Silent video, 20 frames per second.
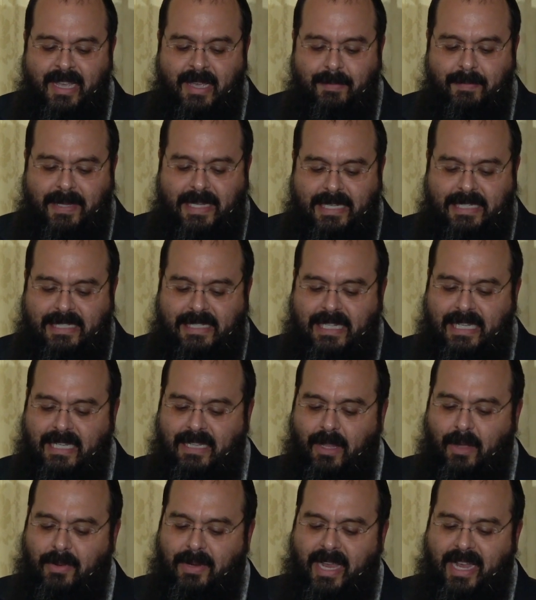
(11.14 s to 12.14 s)
PC,
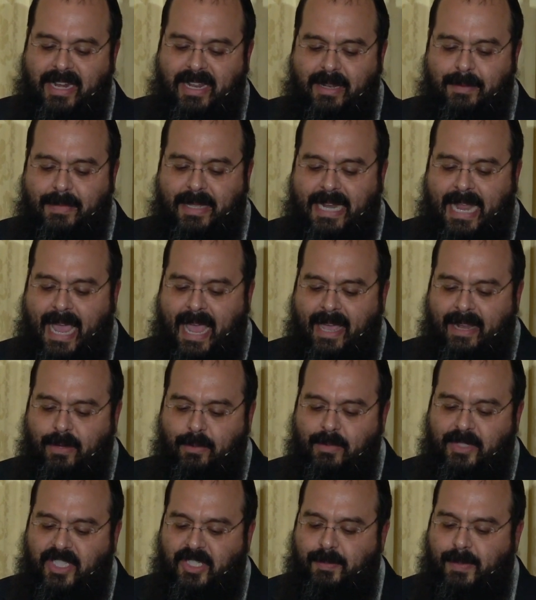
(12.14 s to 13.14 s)
located in
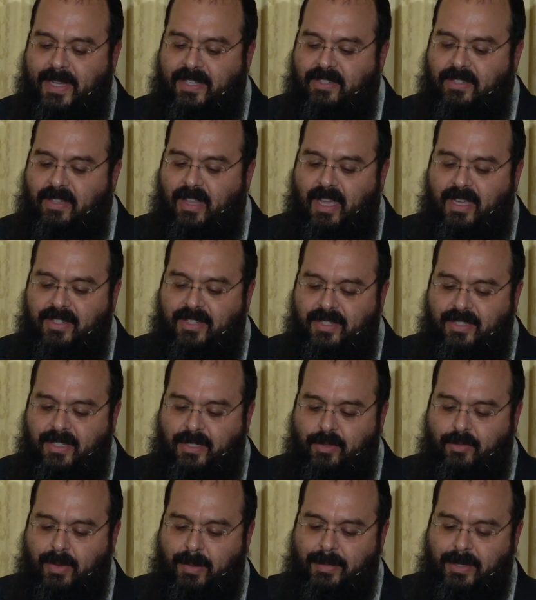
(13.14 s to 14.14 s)
Manhattan, which specializes
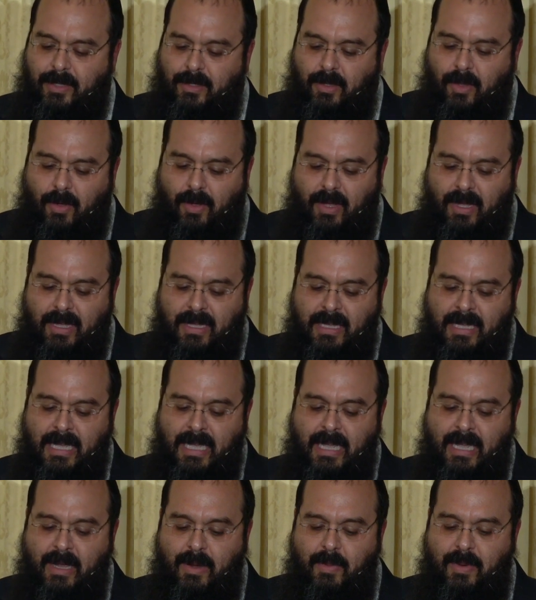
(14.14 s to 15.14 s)
in criminal law
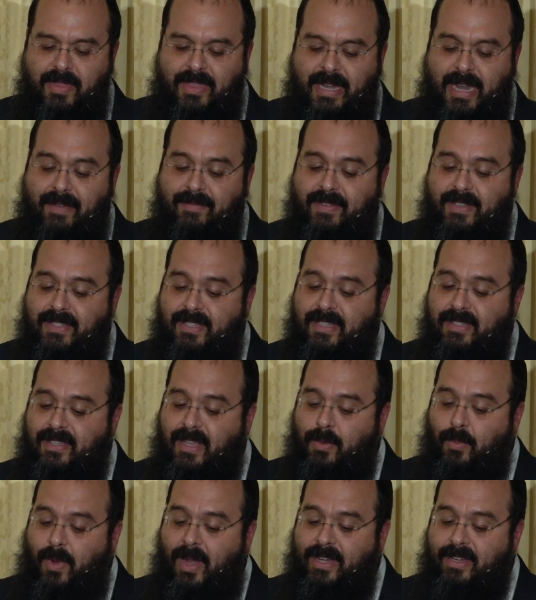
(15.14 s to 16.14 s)
with an emphasis
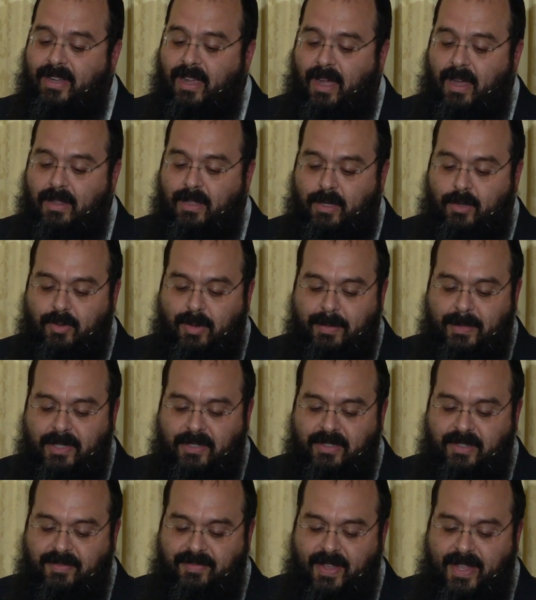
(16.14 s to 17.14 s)
on white-collar criminal
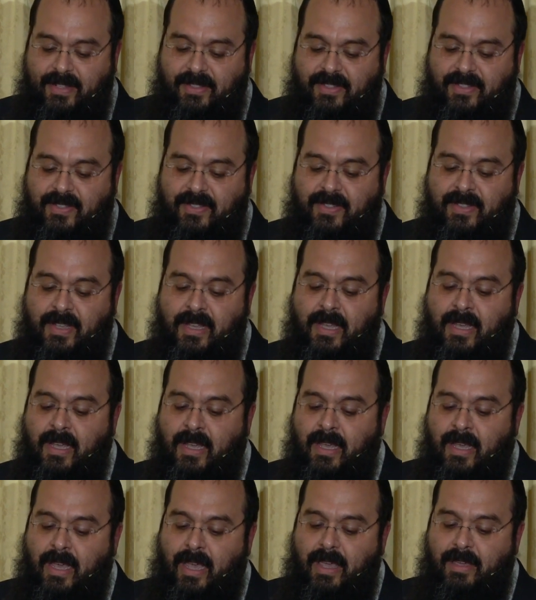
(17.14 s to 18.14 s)
defense.
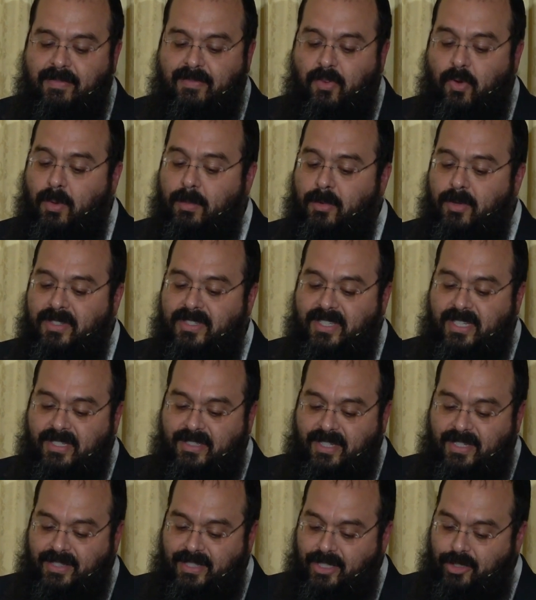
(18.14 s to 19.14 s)
A former
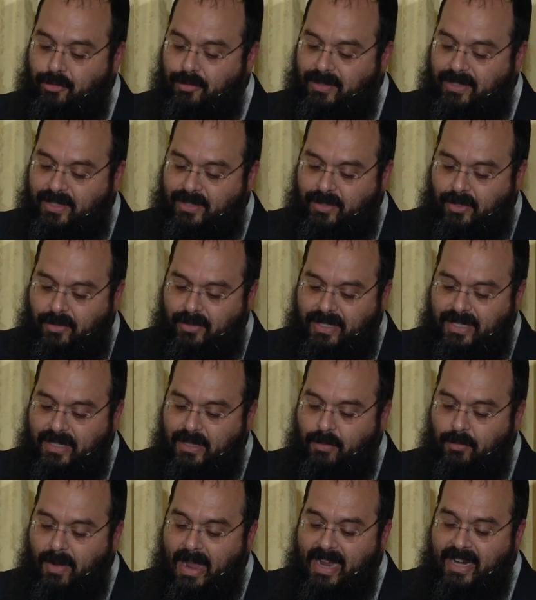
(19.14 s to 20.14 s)
assistant district attorney in
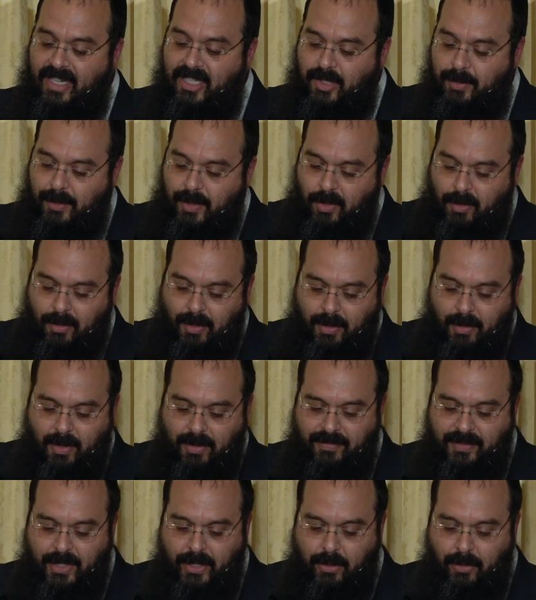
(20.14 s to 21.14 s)
the Rackets Bureau
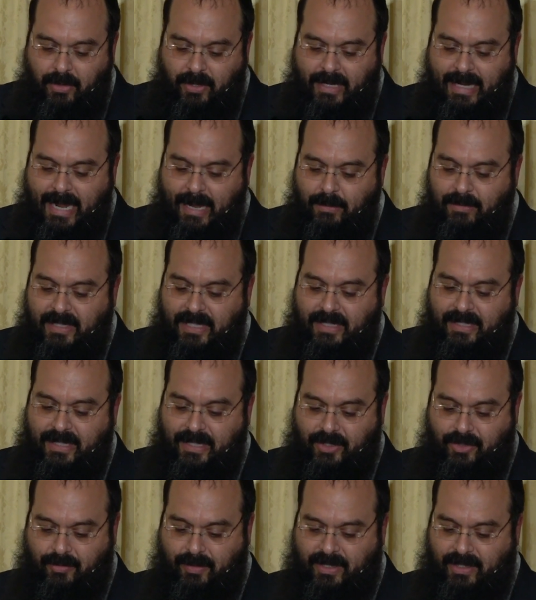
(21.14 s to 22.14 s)
of New York County
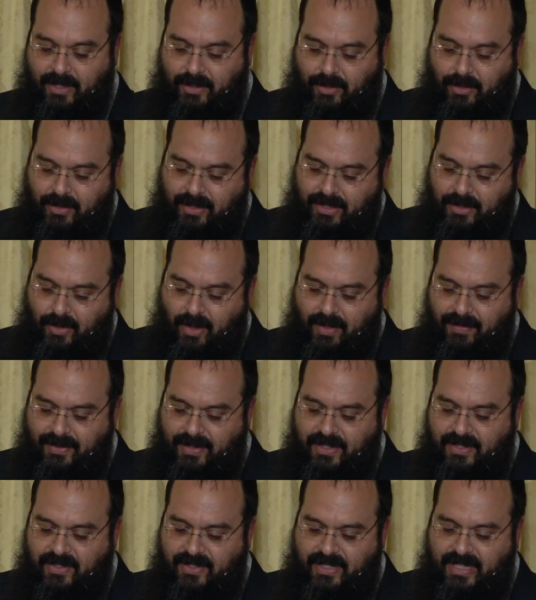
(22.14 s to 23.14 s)
District Attorney's
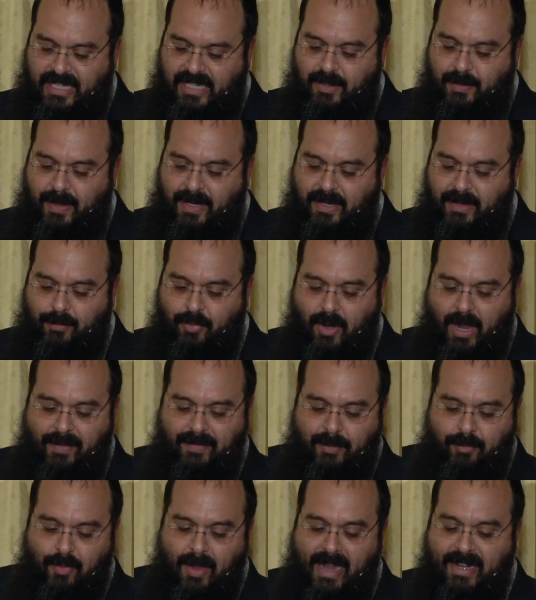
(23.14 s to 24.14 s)
Office. He's been in
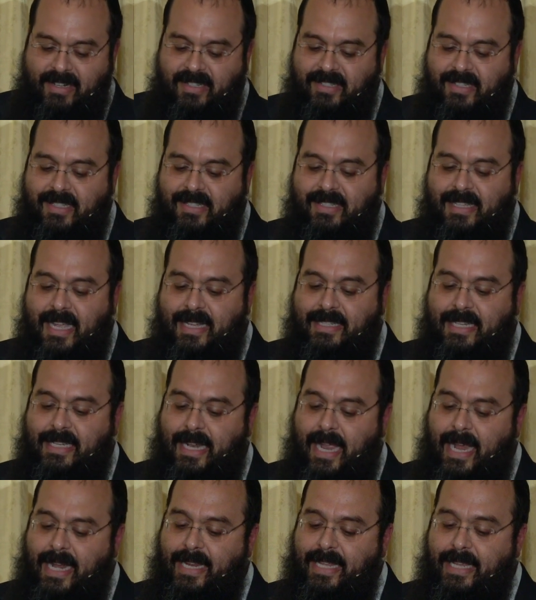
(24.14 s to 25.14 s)
private practice since
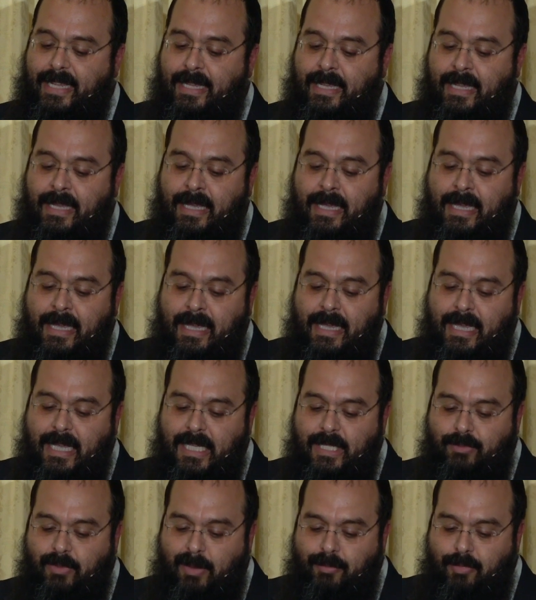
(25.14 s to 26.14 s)
1980,
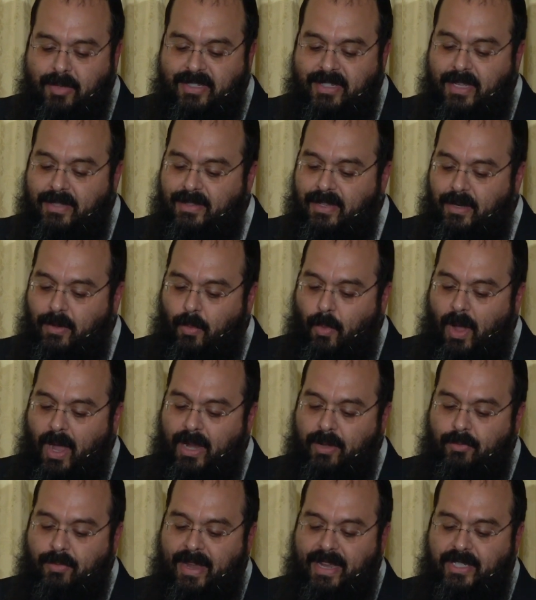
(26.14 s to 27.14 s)
has represented a
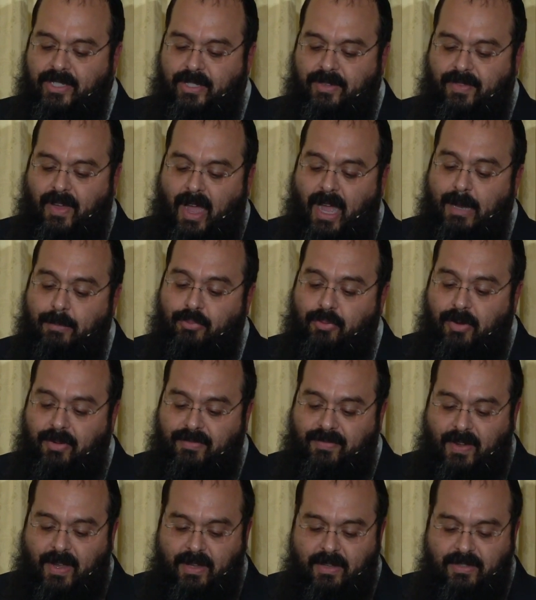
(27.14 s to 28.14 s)
wide range of
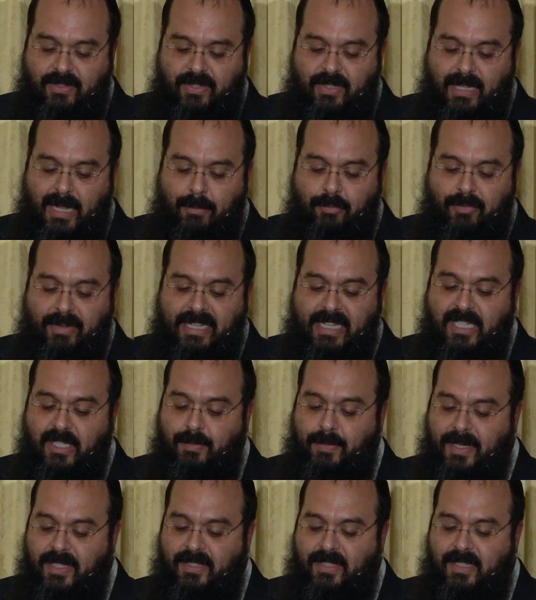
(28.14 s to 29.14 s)
high-profile celebrities,
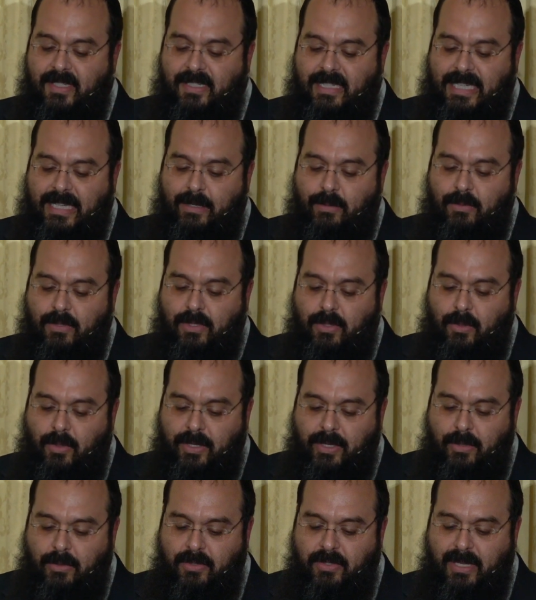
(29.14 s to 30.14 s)
business leaders,
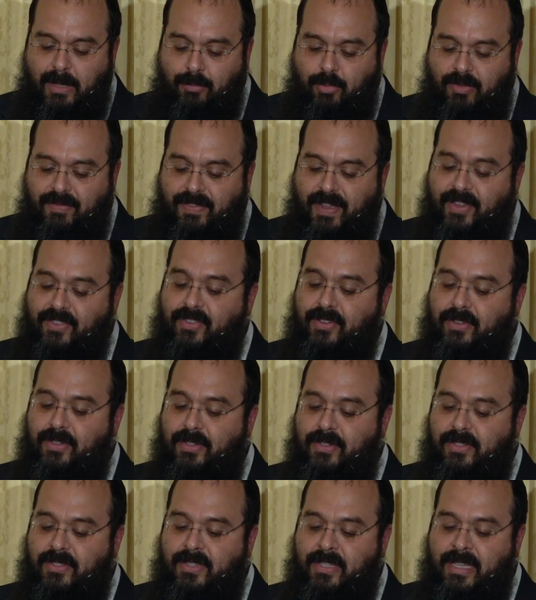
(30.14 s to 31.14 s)
lawyers, and
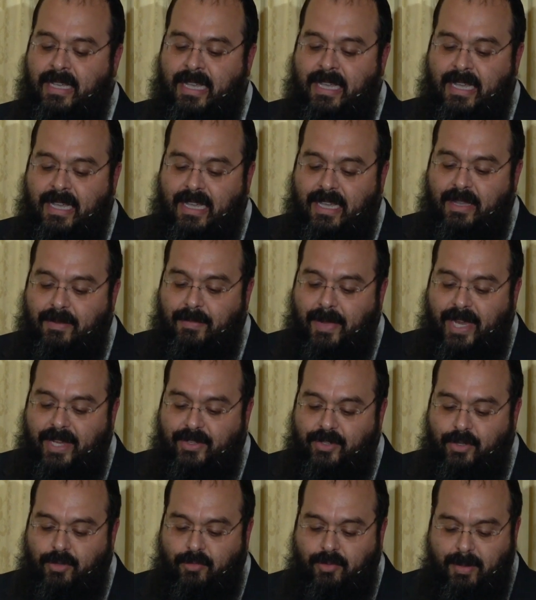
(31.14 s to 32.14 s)
professionals in
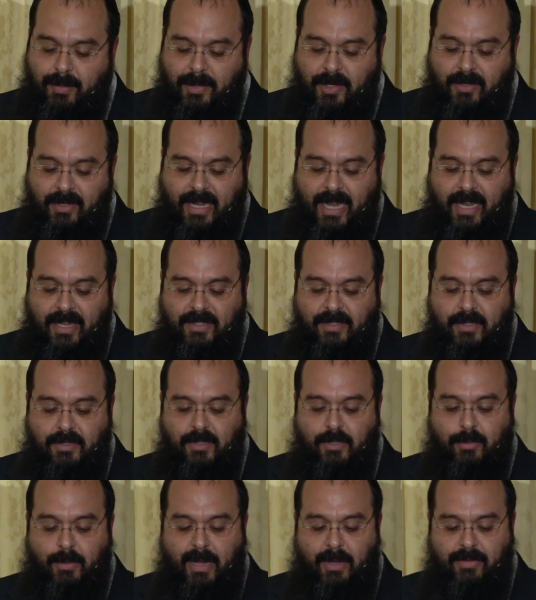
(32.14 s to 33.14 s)
major criminal
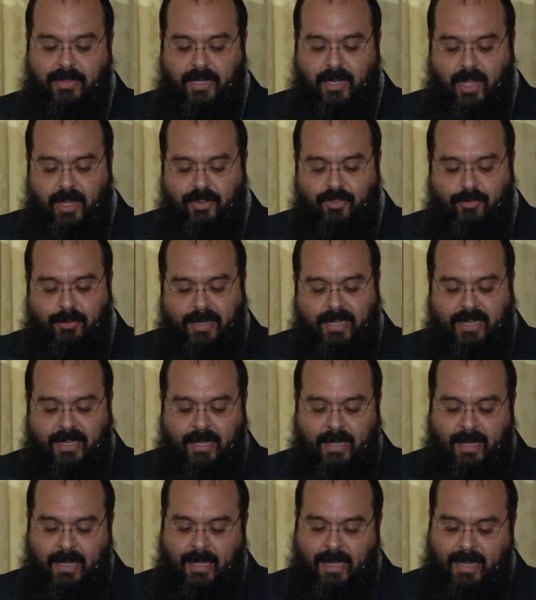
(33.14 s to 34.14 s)
cases throughout the country,
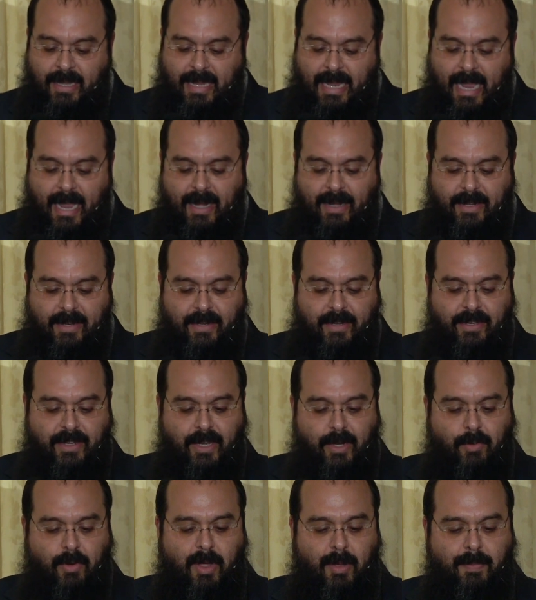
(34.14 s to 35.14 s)
Canada,
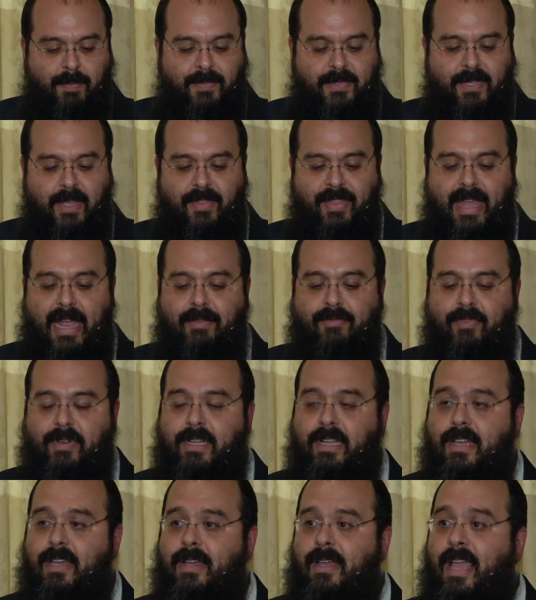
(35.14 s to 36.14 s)
Europe, South
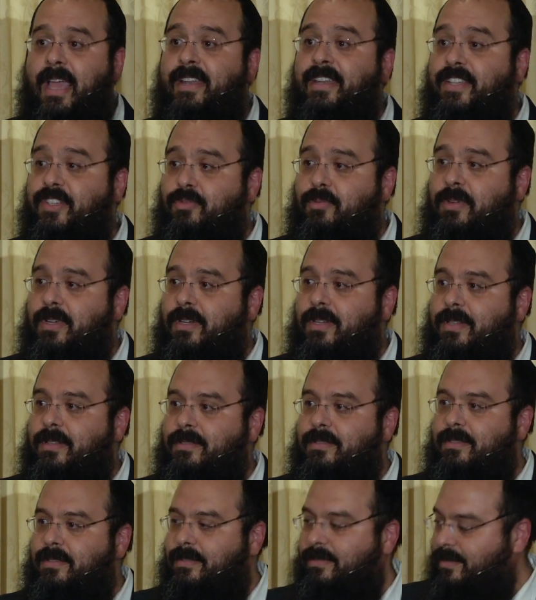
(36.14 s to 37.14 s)
Africa, and Israel.
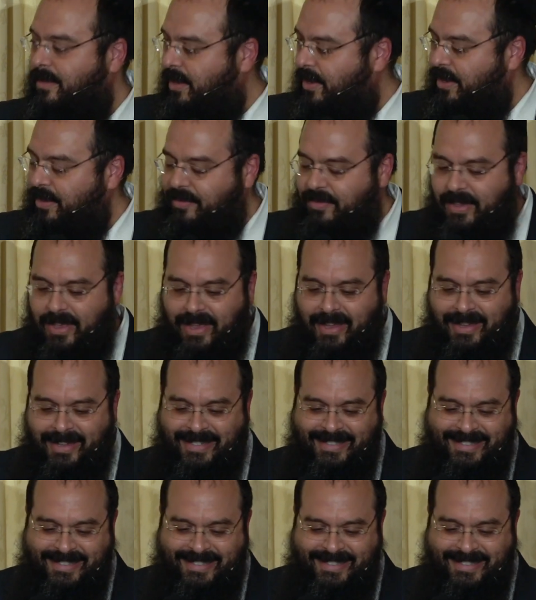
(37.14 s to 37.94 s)
Oy vey.